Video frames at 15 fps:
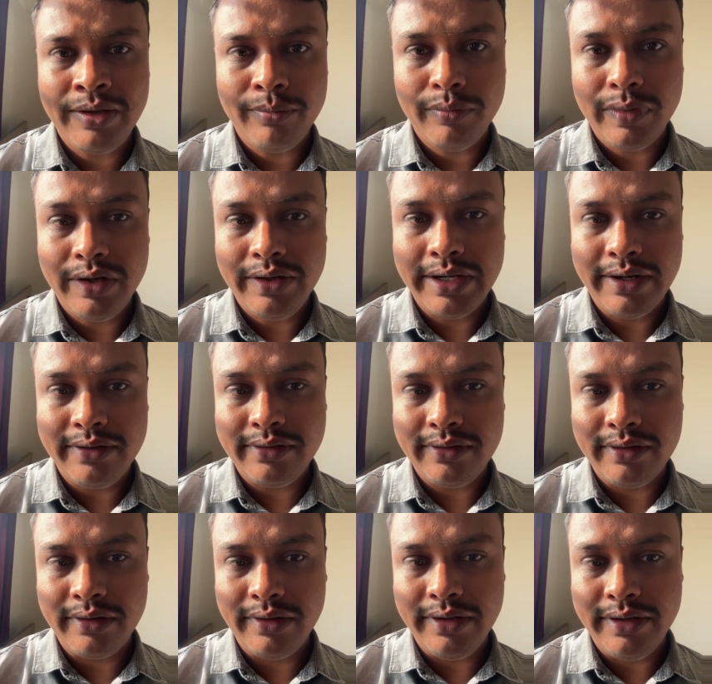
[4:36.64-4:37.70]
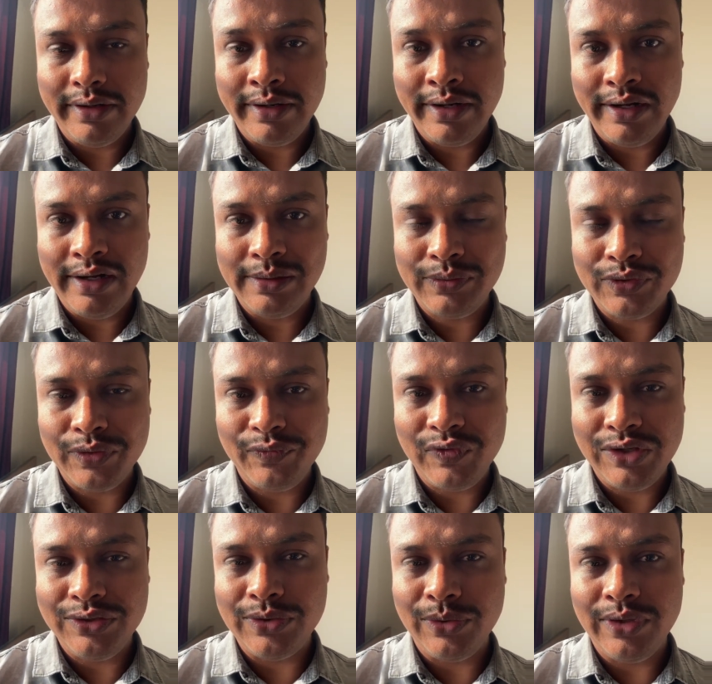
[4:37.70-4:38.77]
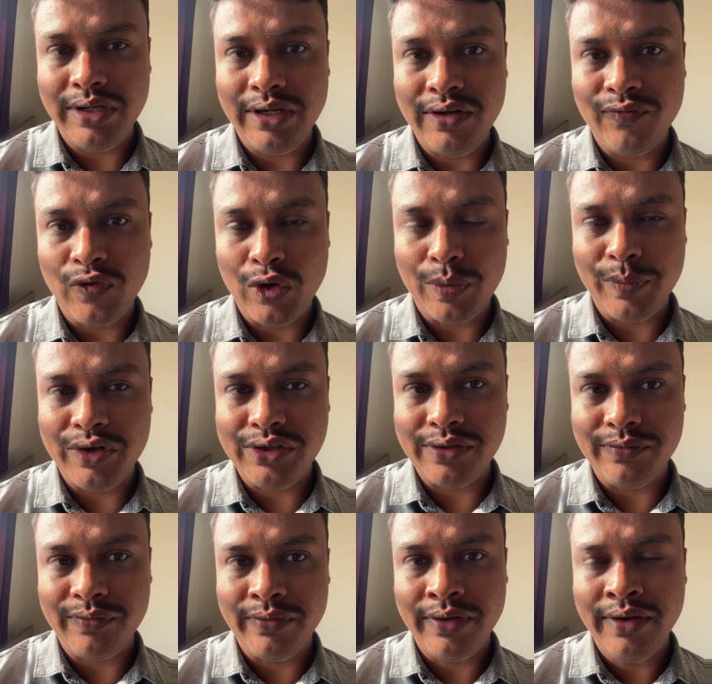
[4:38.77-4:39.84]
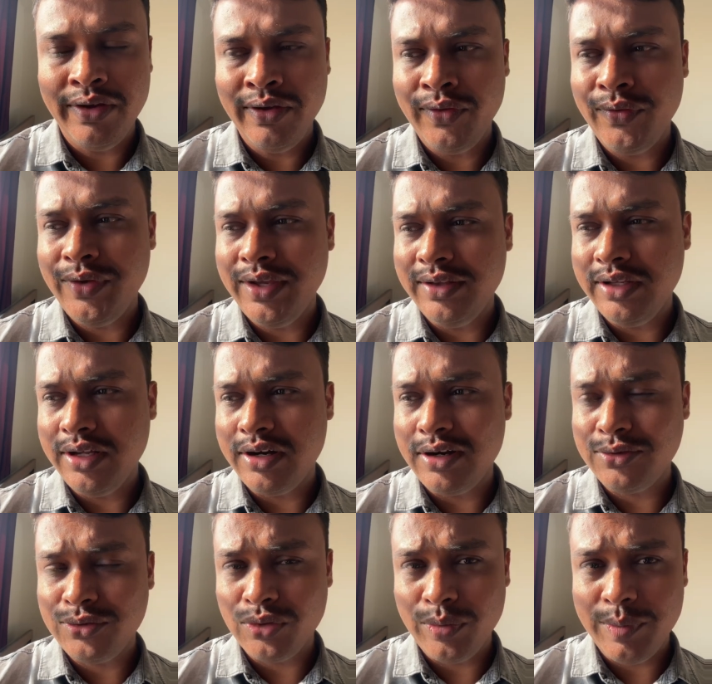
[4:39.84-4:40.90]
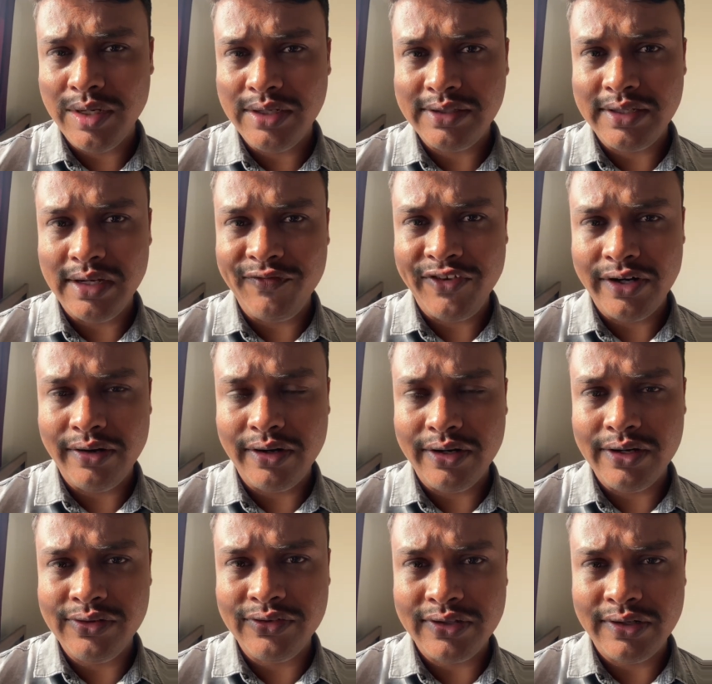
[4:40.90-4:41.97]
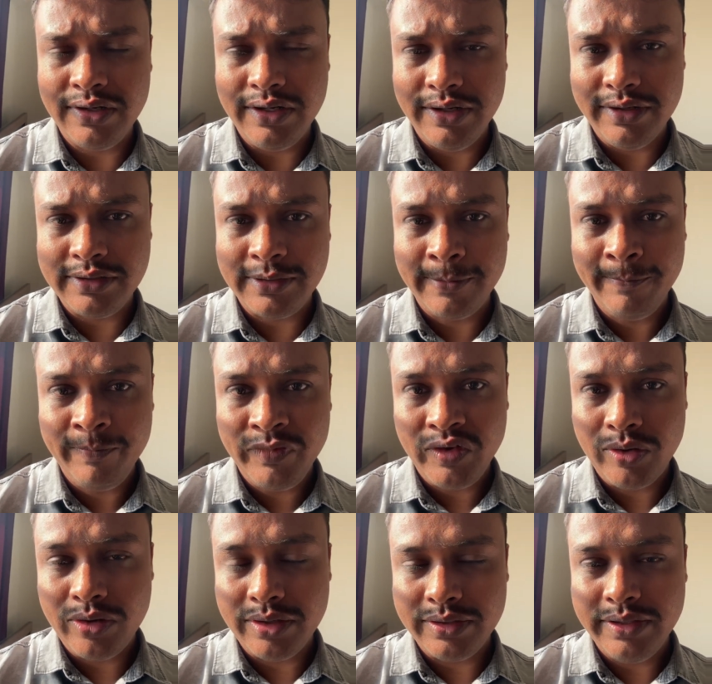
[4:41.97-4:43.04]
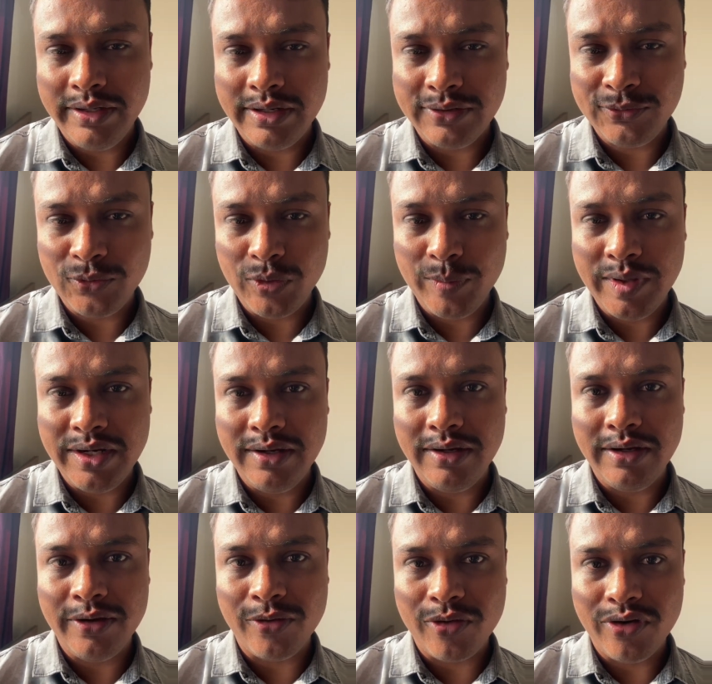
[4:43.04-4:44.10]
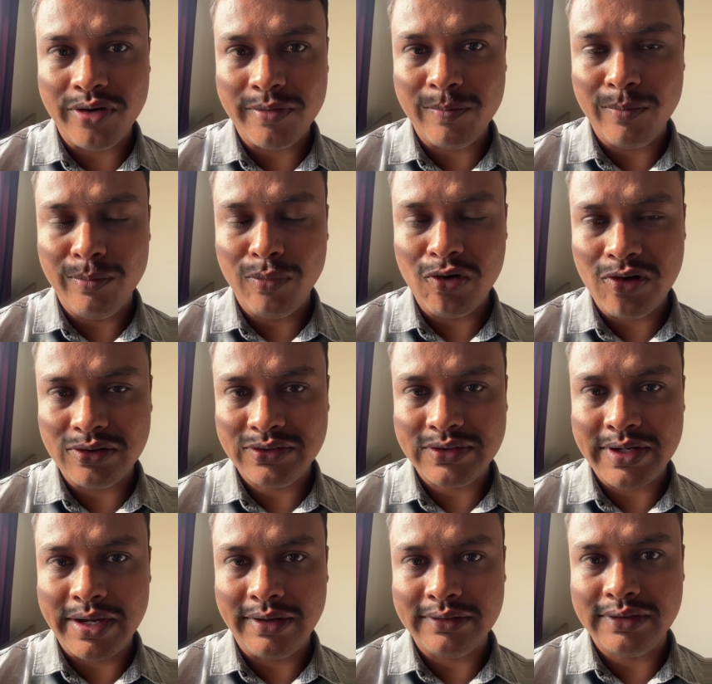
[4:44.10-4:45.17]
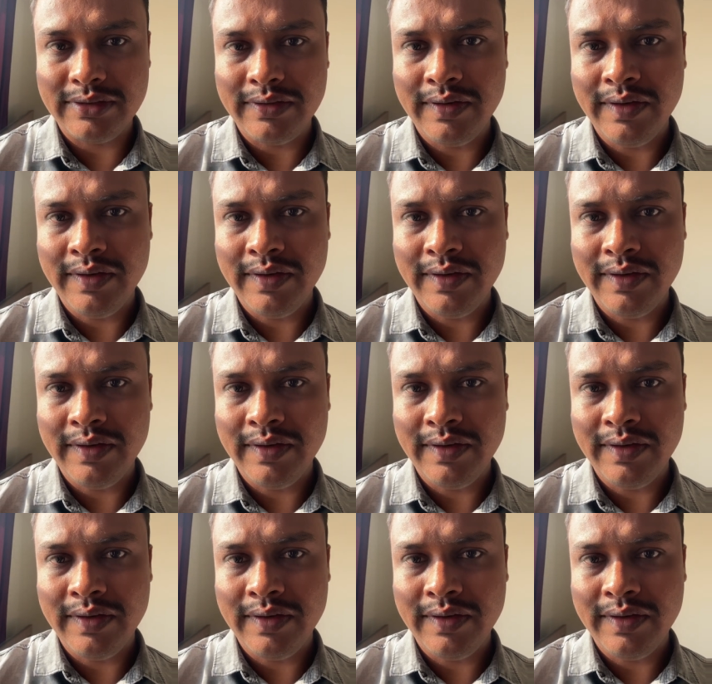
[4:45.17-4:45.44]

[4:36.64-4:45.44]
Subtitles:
But that layer helps to preserve the information when there are so many self-head attention layers, or there are so many encoder box tags.